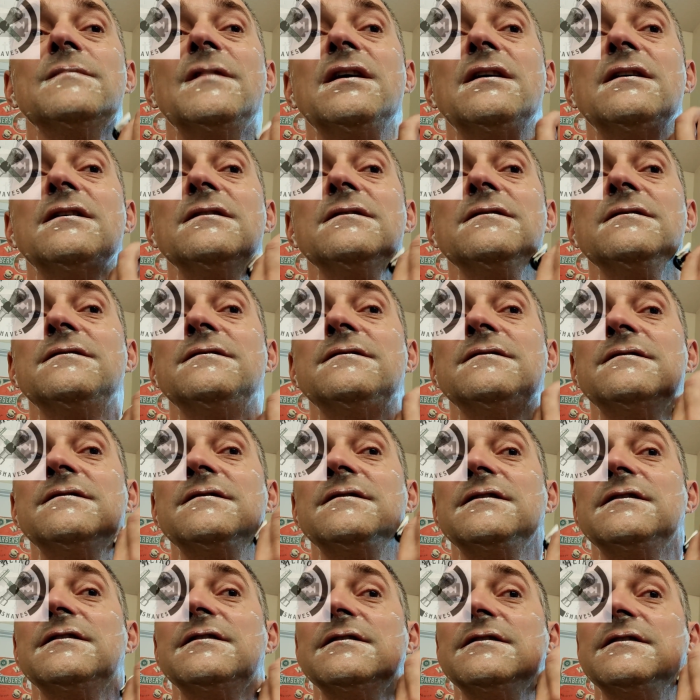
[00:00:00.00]
Uh-oh,
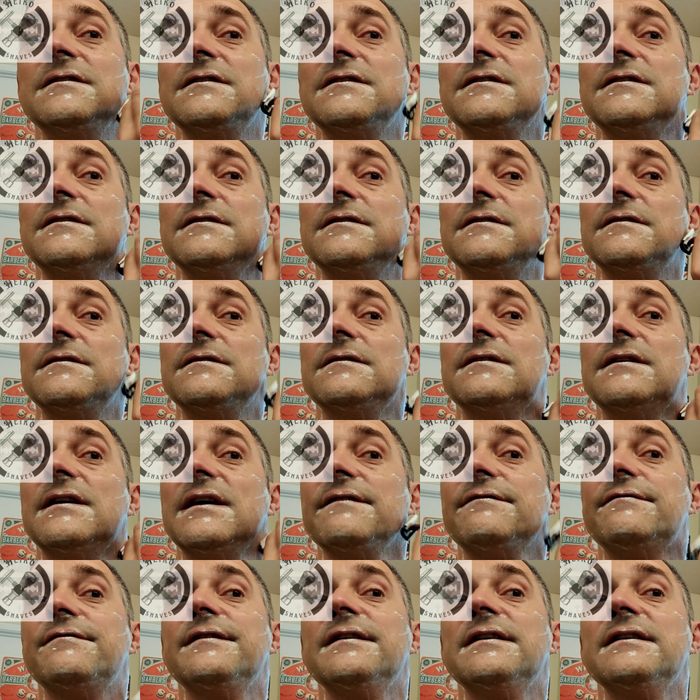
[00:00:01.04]

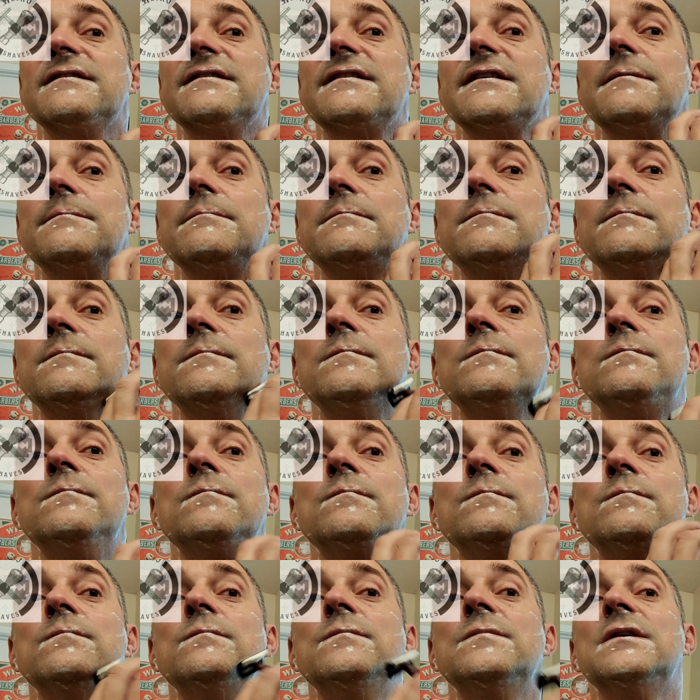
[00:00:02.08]
I feel some
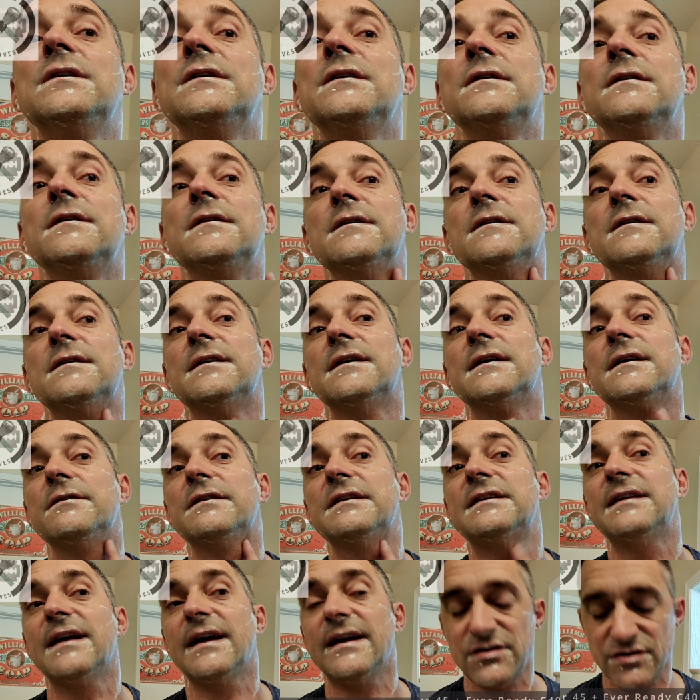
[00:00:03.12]

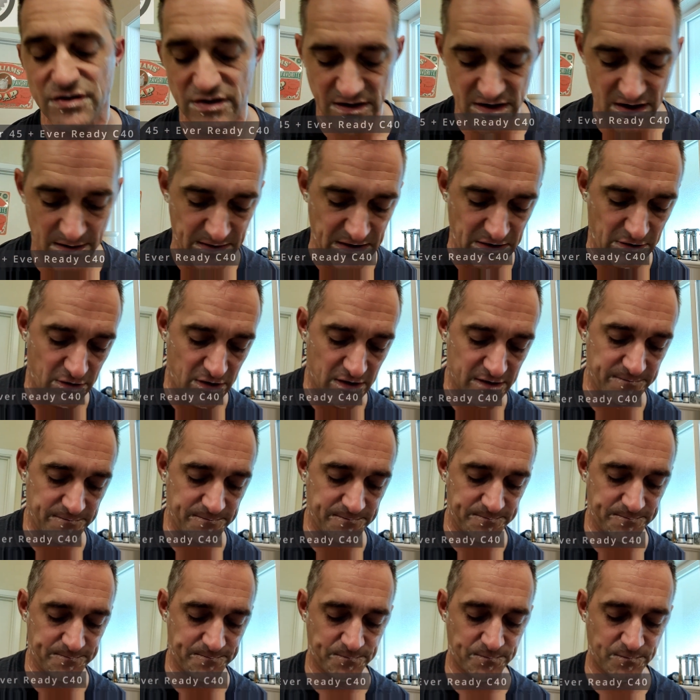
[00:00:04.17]
irritation coming on.
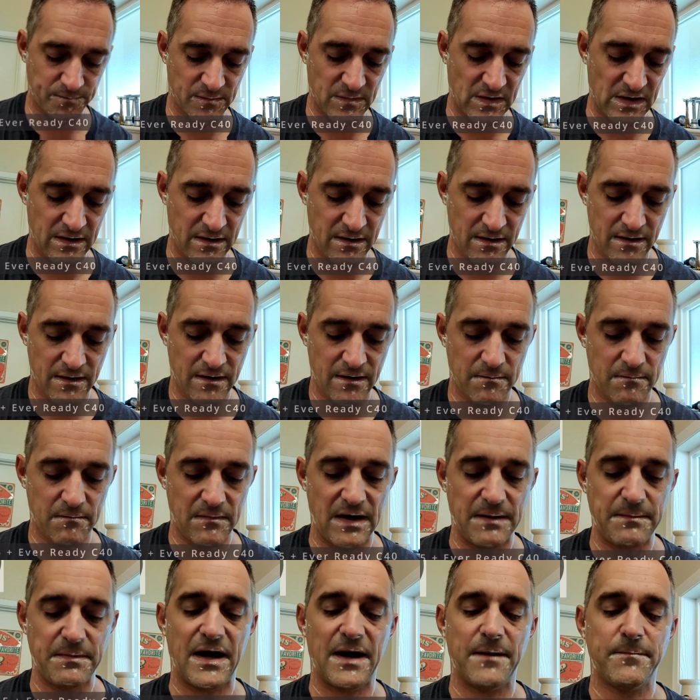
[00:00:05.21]

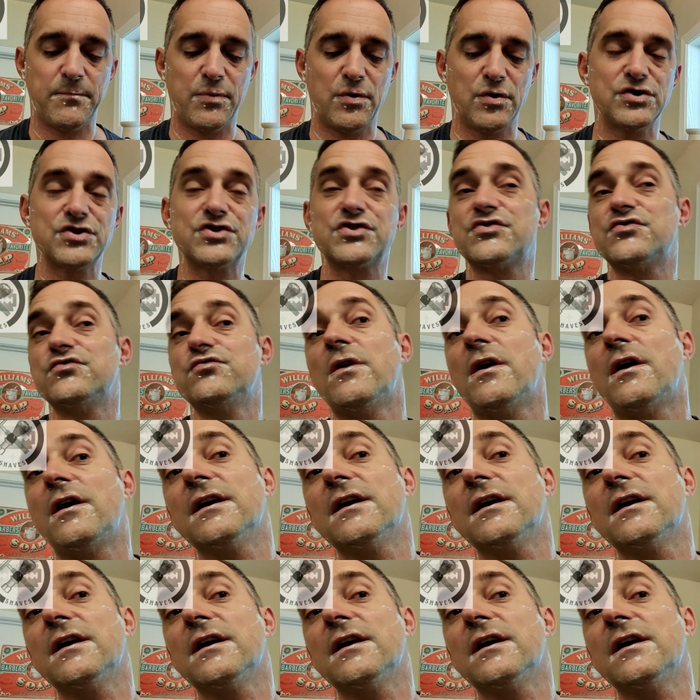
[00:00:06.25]
Maybe I pushed too